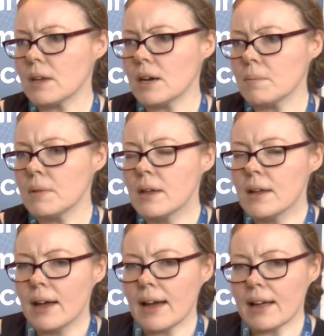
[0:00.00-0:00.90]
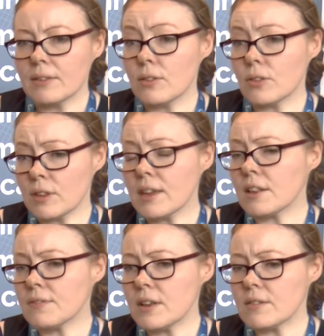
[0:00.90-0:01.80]
And so the
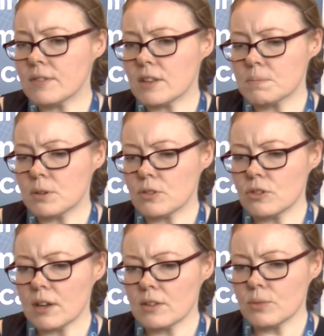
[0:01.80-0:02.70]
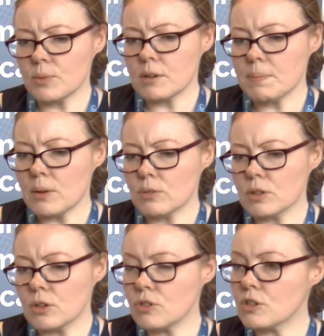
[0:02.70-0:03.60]
next phase of this project, we're about
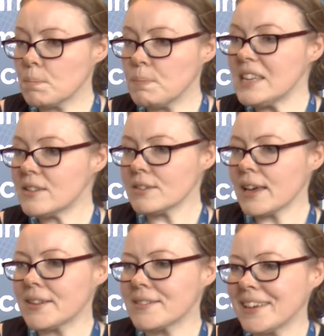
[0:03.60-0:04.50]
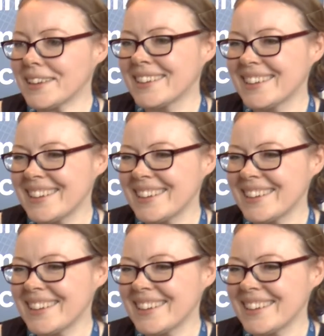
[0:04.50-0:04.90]
to launch a beta testing,